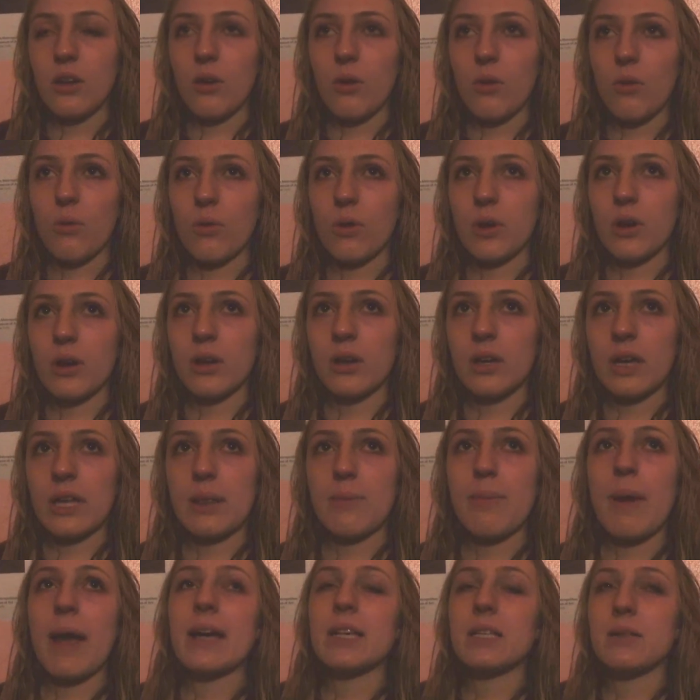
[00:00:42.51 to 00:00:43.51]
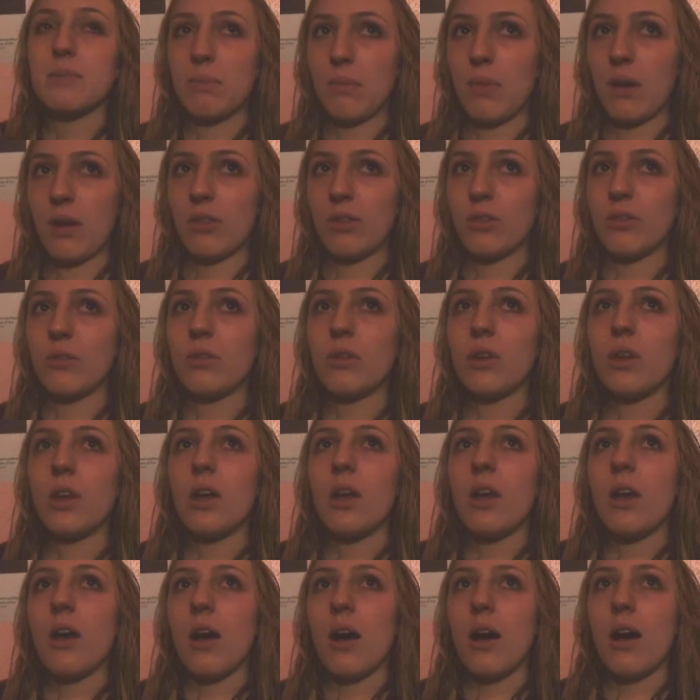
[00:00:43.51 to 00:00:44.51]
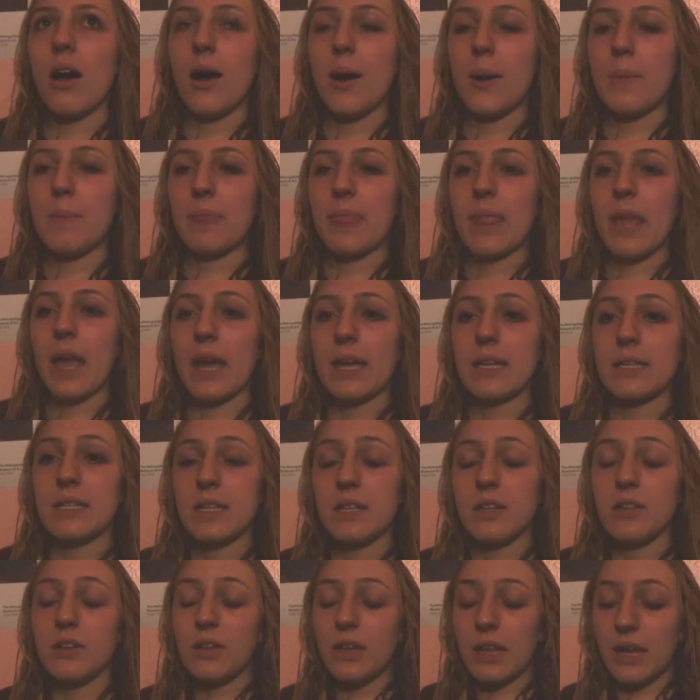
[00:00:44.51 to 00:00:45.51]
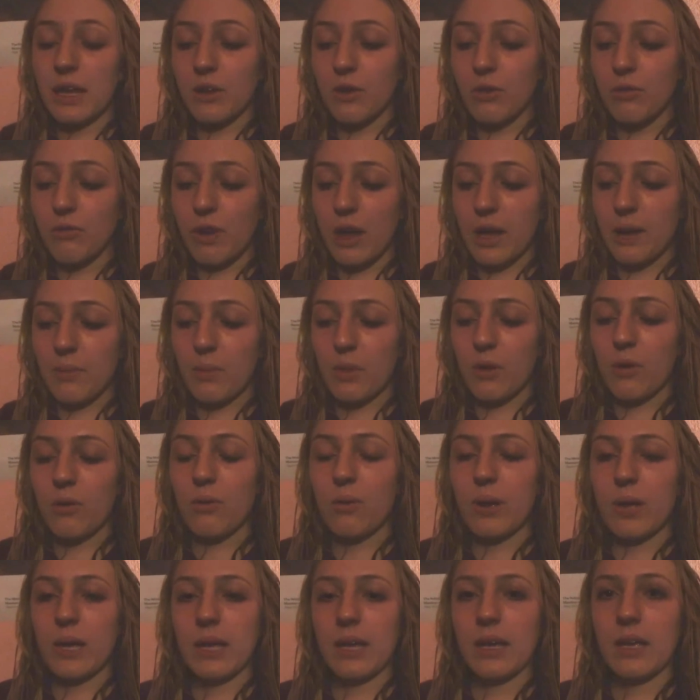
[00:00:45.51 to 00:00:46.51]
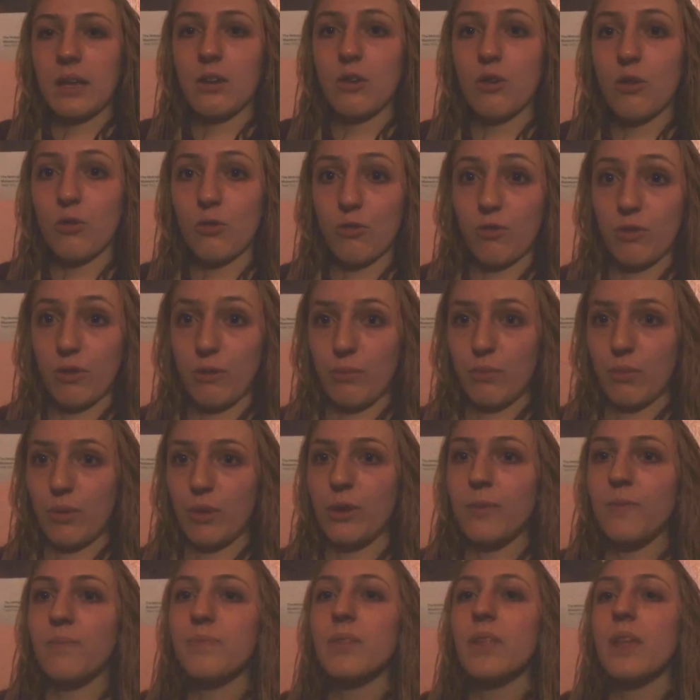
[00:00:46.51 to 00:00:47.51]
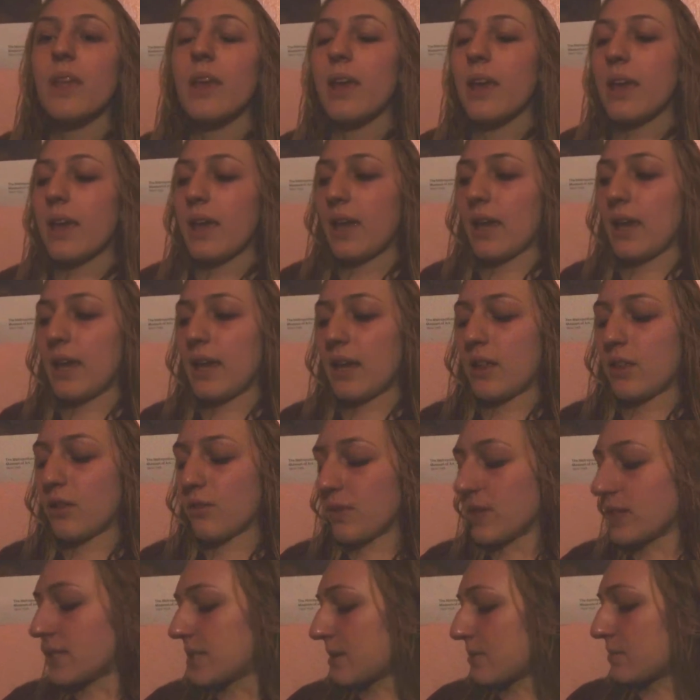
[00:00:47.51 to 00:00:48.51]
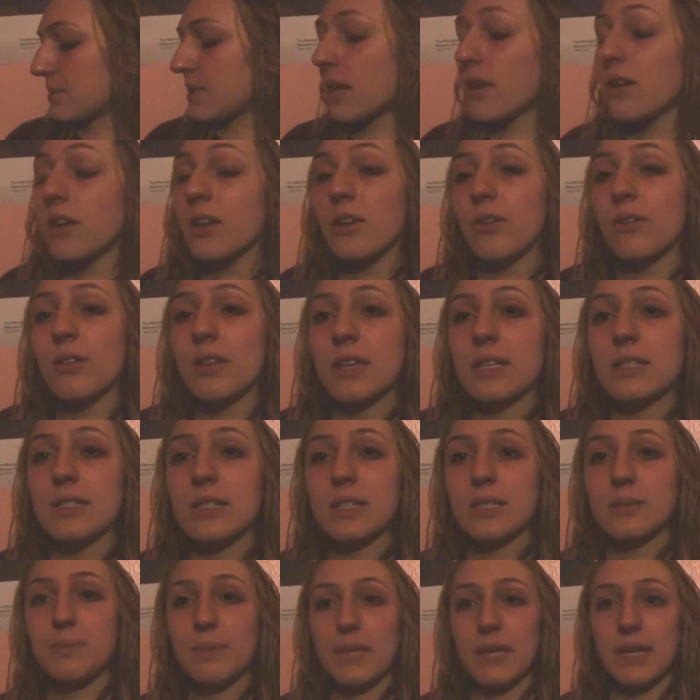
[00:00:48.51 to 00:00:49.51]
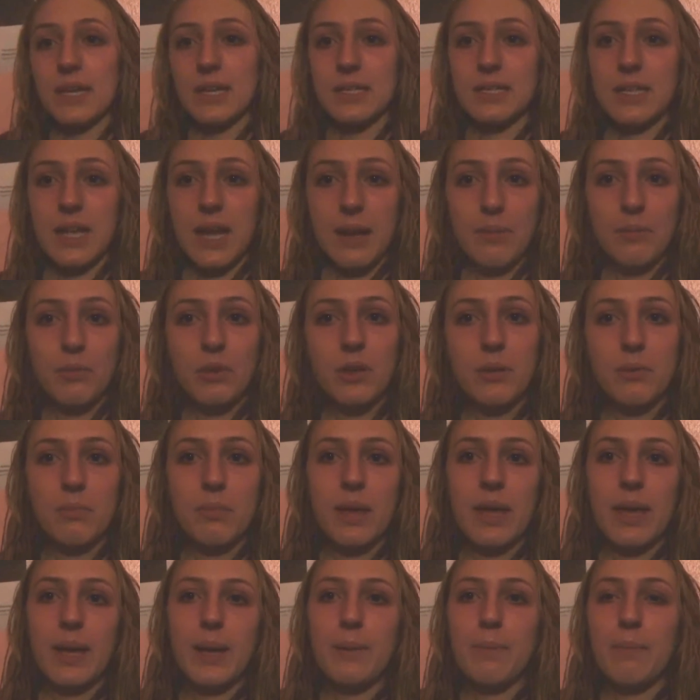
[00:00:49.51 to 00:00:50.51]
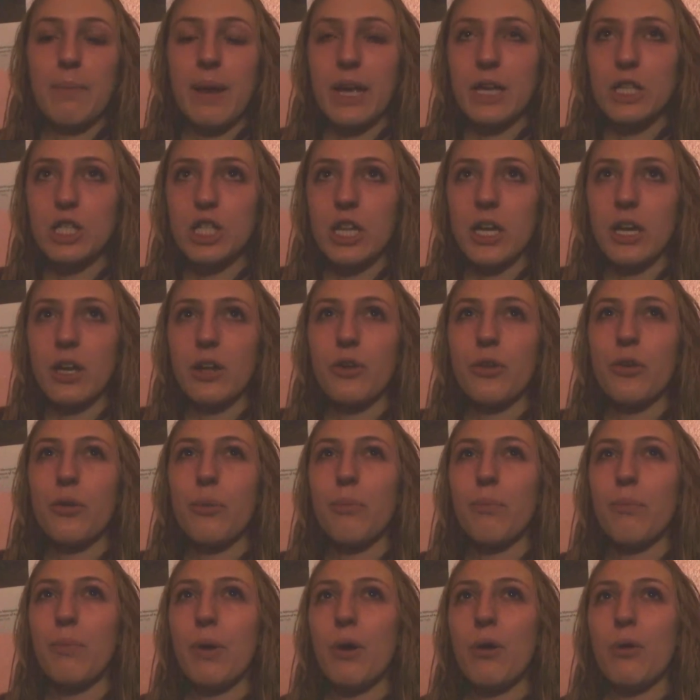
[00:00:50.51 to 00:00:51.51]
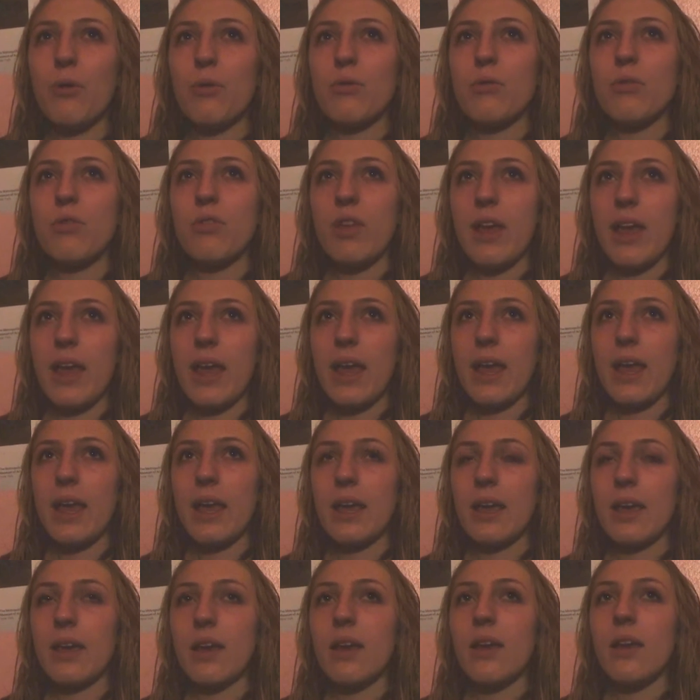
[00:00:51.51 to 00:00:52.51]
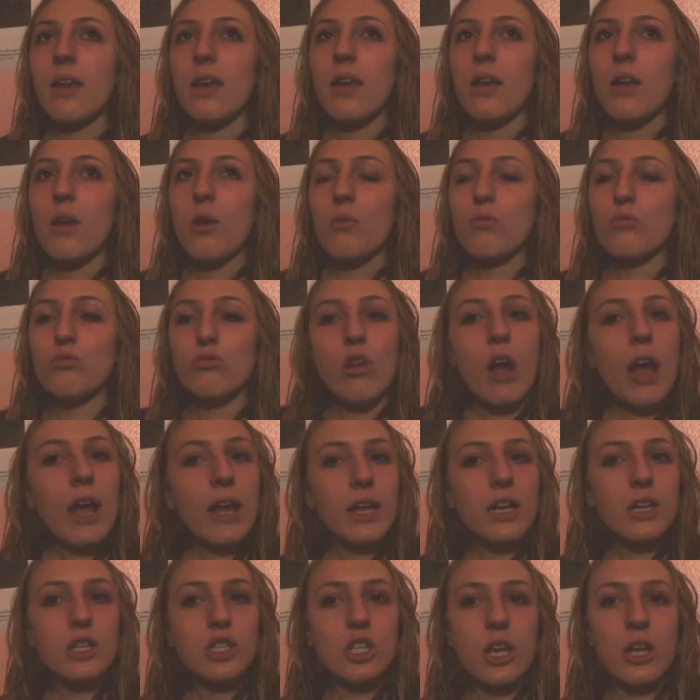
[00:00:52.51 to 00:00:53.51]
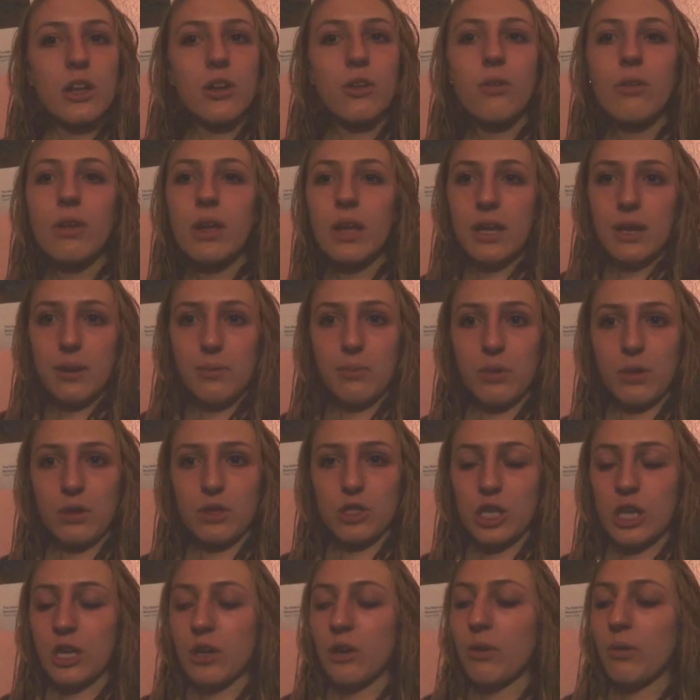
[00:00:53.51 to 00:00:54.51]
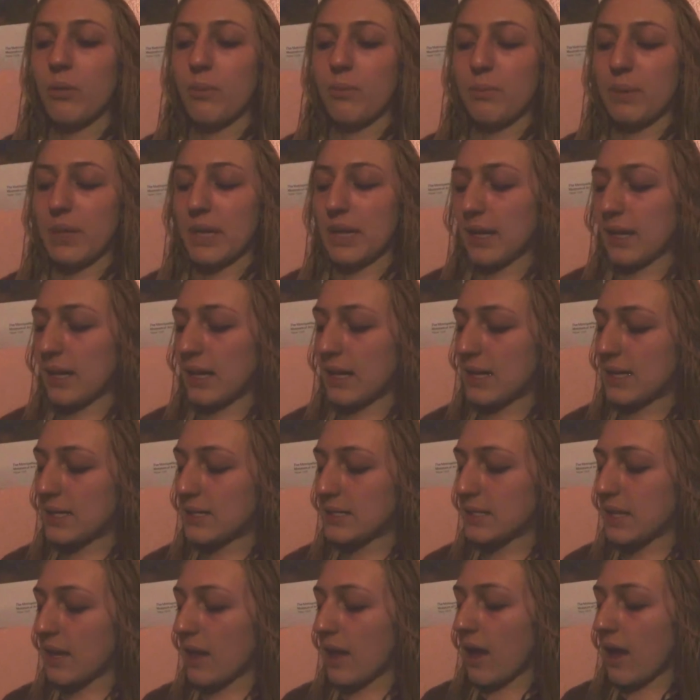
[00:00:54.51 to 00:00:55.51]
or in the past month. I did NaNoWriMo in November, and the reason I'm telling you this is because I'm going to make my channel both a writing channel and a book channel, because